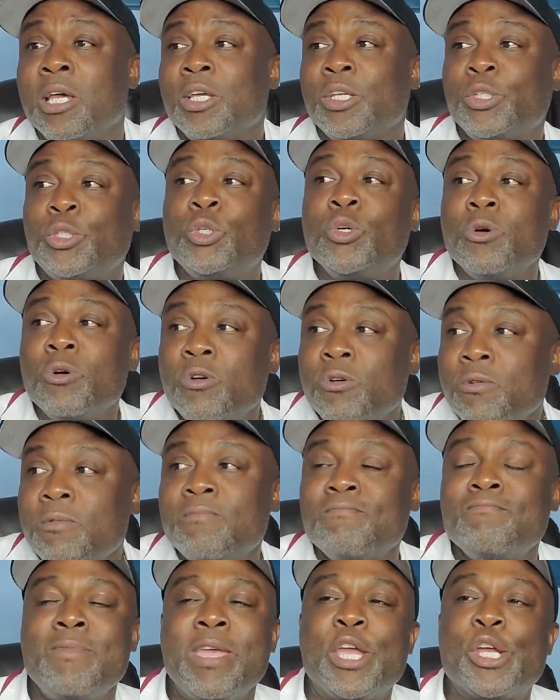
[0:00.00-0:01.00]
you
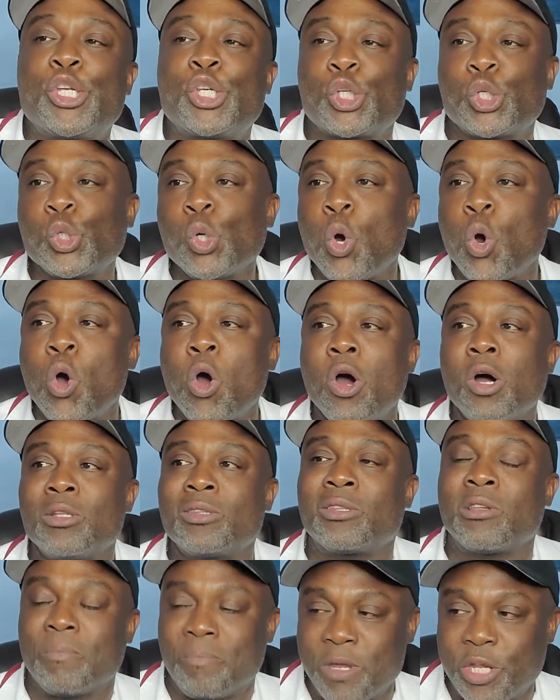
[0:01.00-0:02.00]
make sure
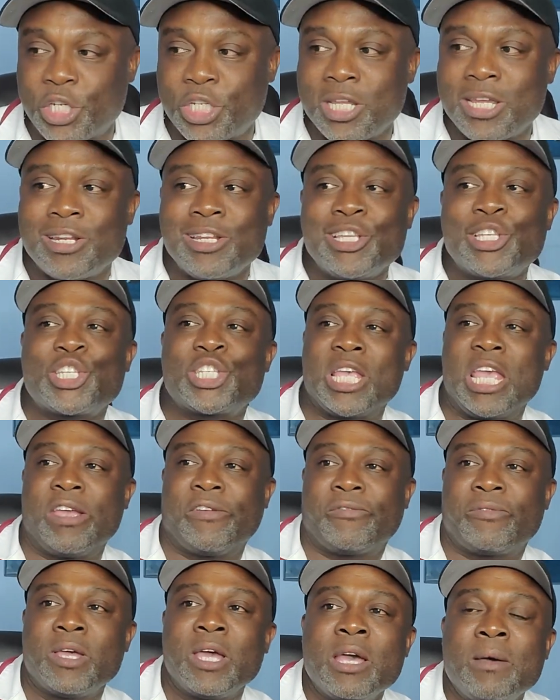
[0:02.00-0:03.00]
the patient is
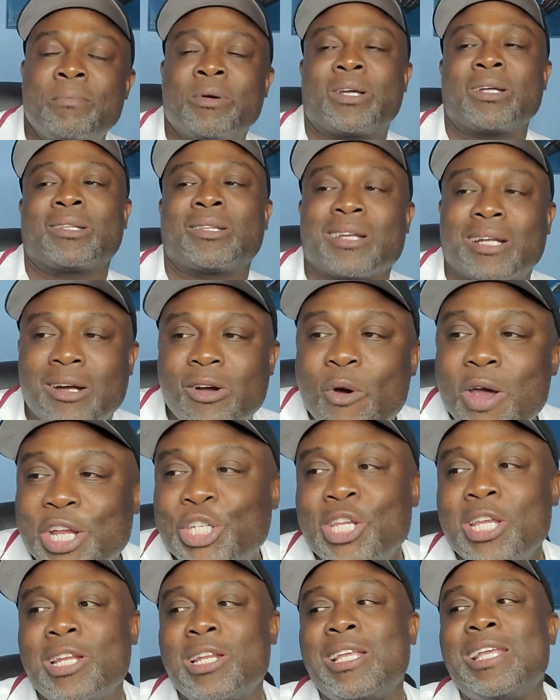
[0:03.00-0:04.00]
safe. Because the
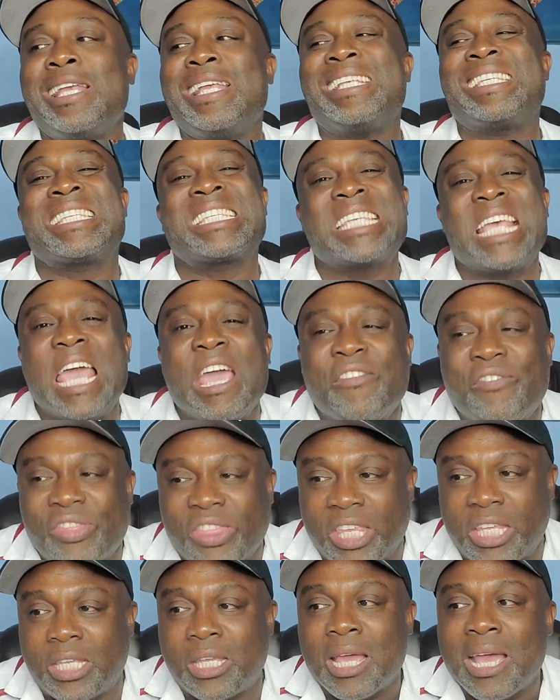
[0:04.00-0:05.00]
question is
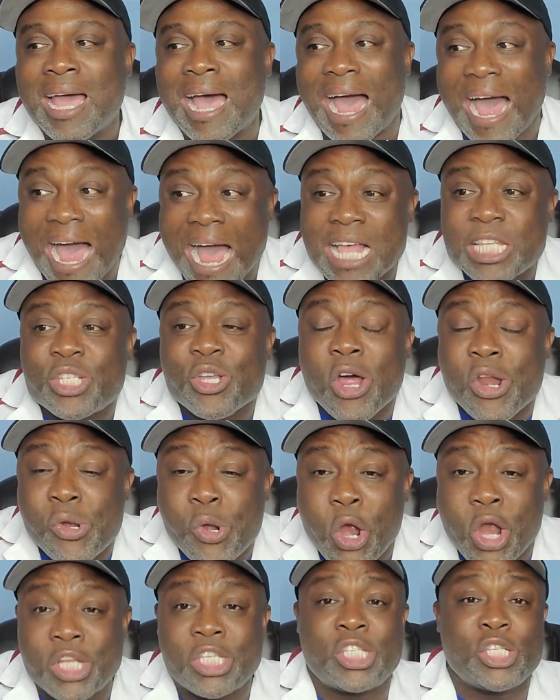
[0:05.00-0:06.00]
safety. As a
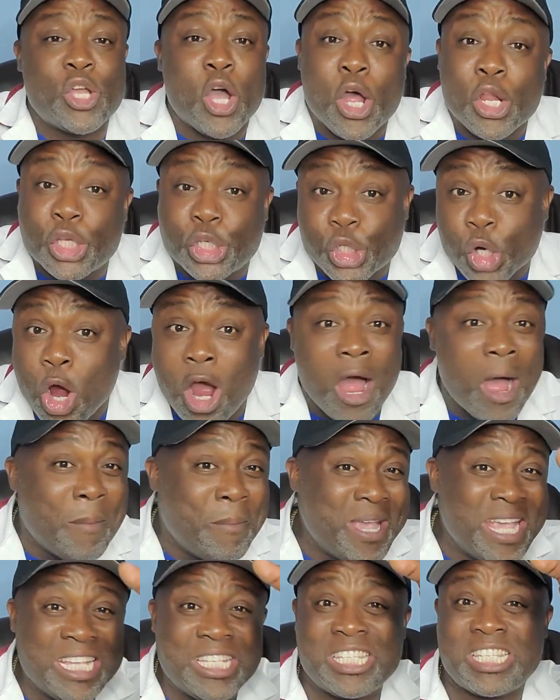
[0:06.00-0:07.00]
nurse, your job
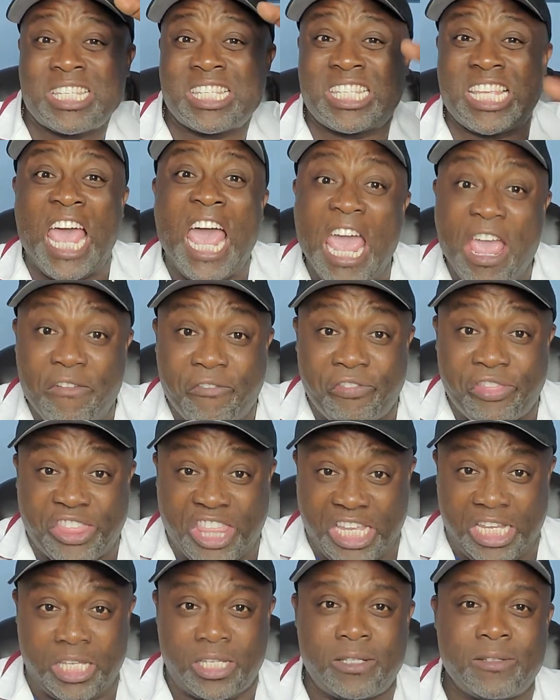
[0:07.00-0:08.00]
is
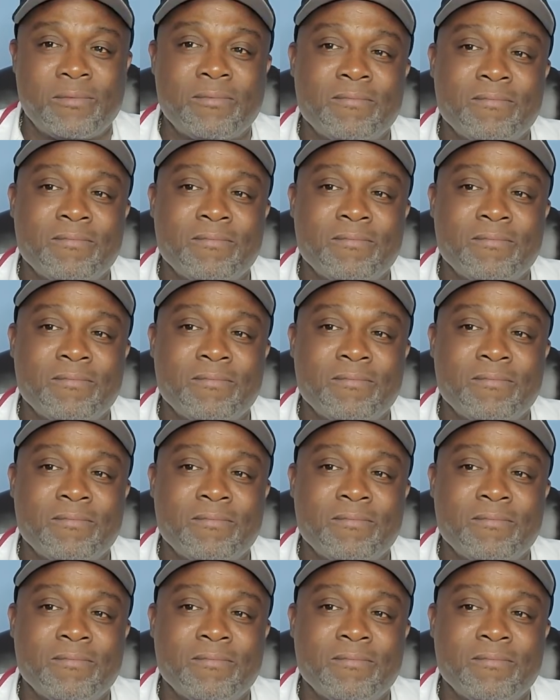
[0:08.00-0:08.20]
safety.